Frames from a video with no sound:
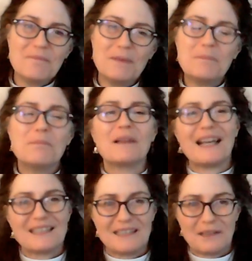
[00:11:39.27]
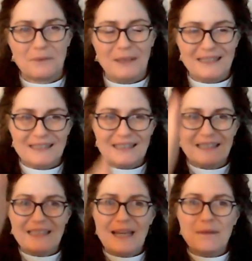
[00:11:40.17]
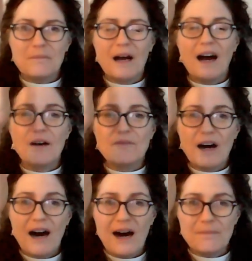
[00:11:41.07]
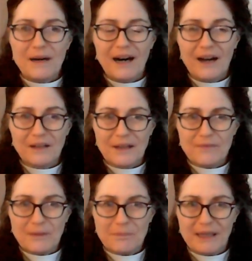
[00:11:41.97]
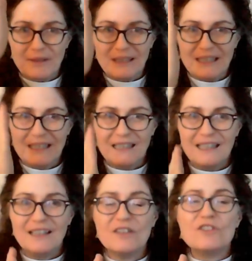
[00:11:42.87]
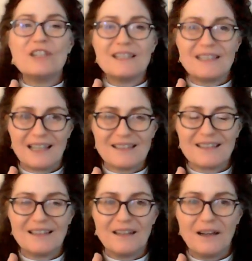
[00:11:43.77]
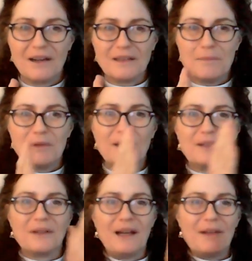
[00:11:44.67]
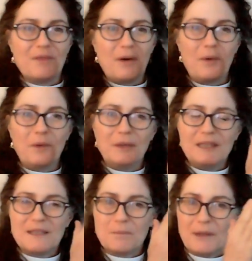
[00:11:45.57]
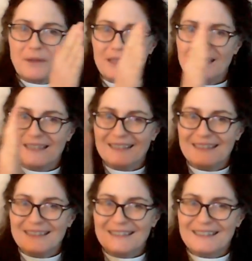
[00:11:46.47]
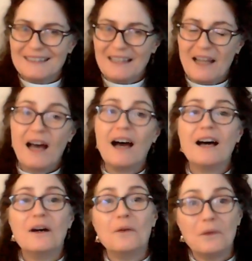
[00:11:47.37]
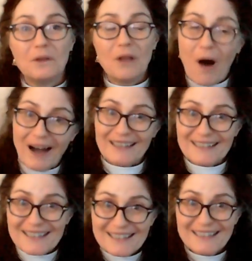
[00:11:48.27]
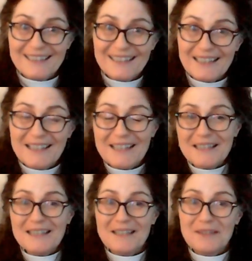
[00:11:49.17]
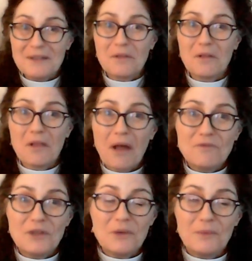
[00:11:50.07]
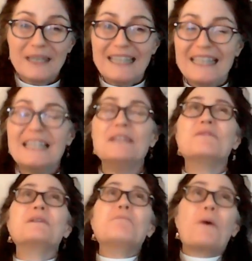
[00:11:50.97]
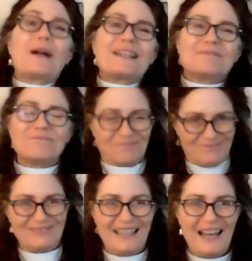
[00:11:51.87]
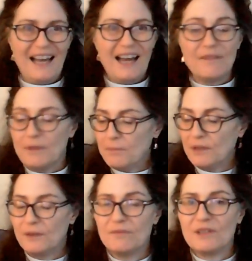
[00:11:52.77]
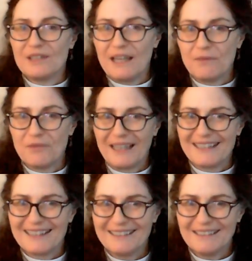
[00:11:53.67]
Be blessed, dear one. In the name of Abba, our loving parent, Jesus, our liberator, and the Holy Spirit longs to love you even more. Have a beautiful day, friend.